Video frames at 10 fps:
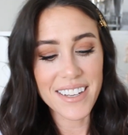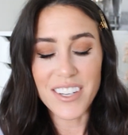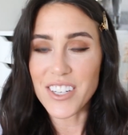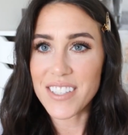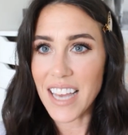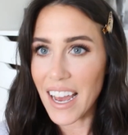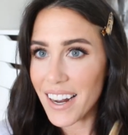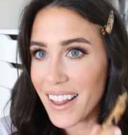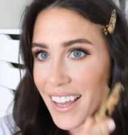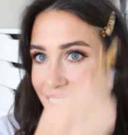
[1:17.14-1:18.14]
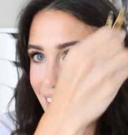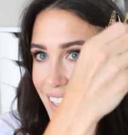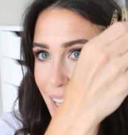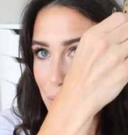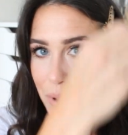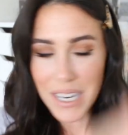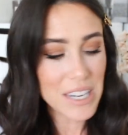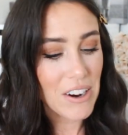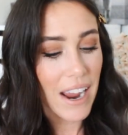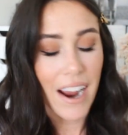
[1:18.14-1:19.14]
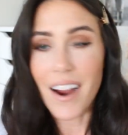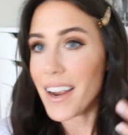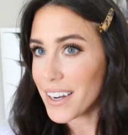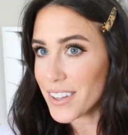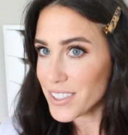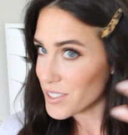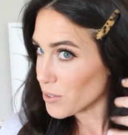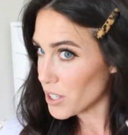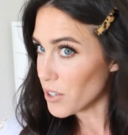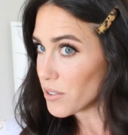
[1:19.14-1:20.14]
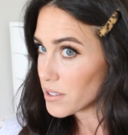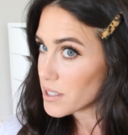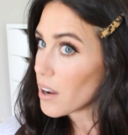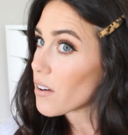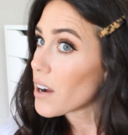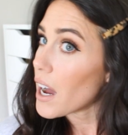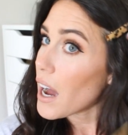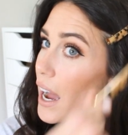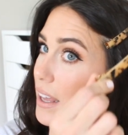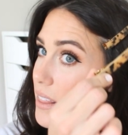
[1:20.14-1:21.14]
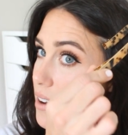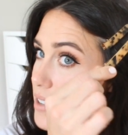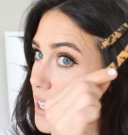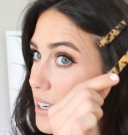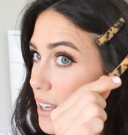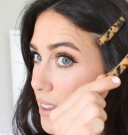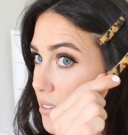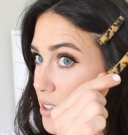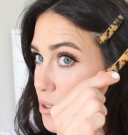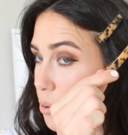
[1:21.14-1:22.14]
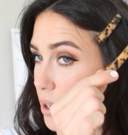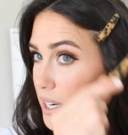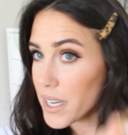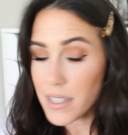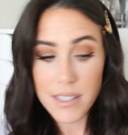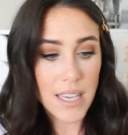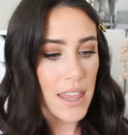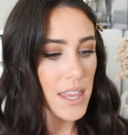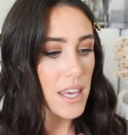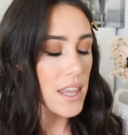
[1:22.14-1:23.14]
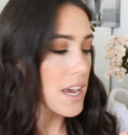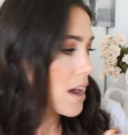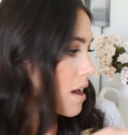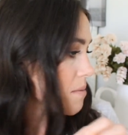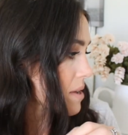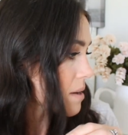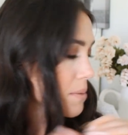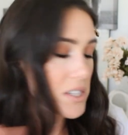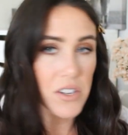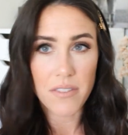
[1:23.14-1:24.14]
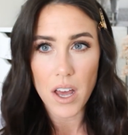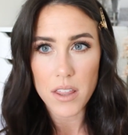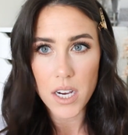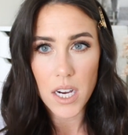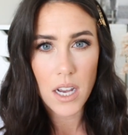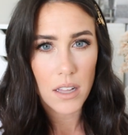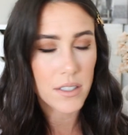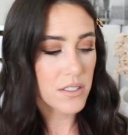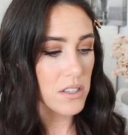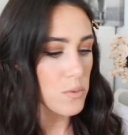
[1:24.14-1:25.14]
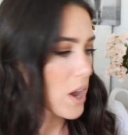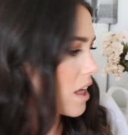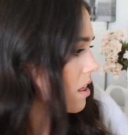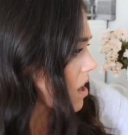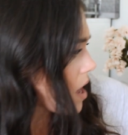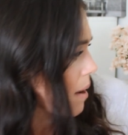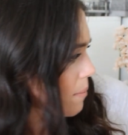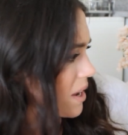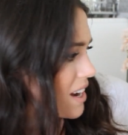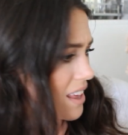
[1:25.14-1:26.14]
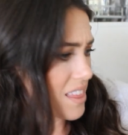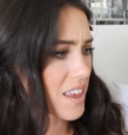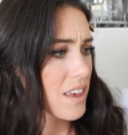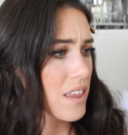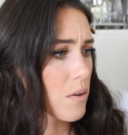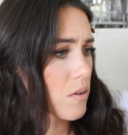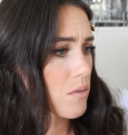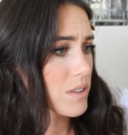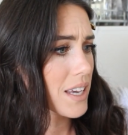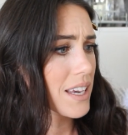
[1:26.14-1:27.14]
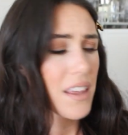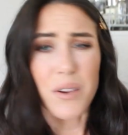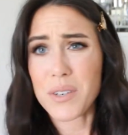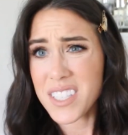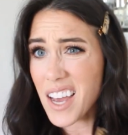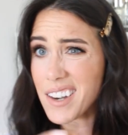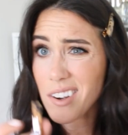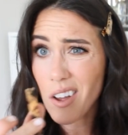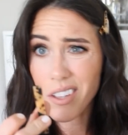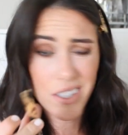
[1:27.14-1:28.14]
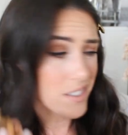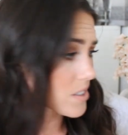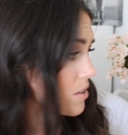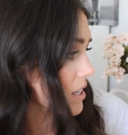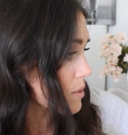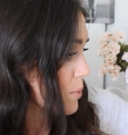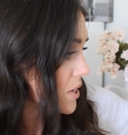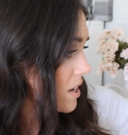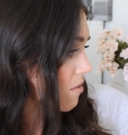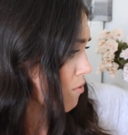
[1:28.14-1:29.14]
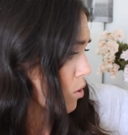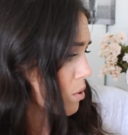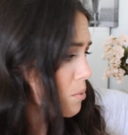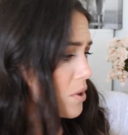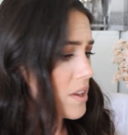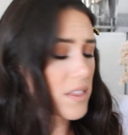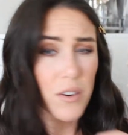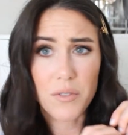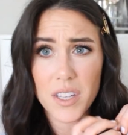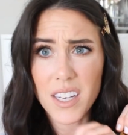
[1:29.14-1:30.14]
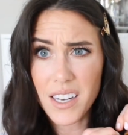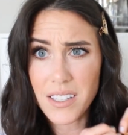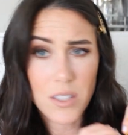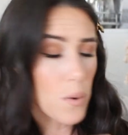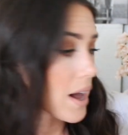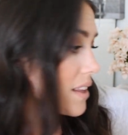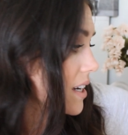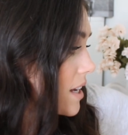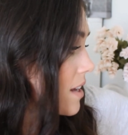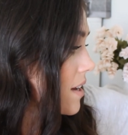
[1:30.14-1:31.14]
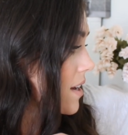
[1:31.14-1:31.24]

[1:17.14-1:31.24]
You just kind of like clamp it in your hair and it looks so cute. So I love it and I love the tortoise. I think they come in a bunch of other colors as well. And I think they were only, yeah, they were $10. So that's pretty affordable and they're really nice quality.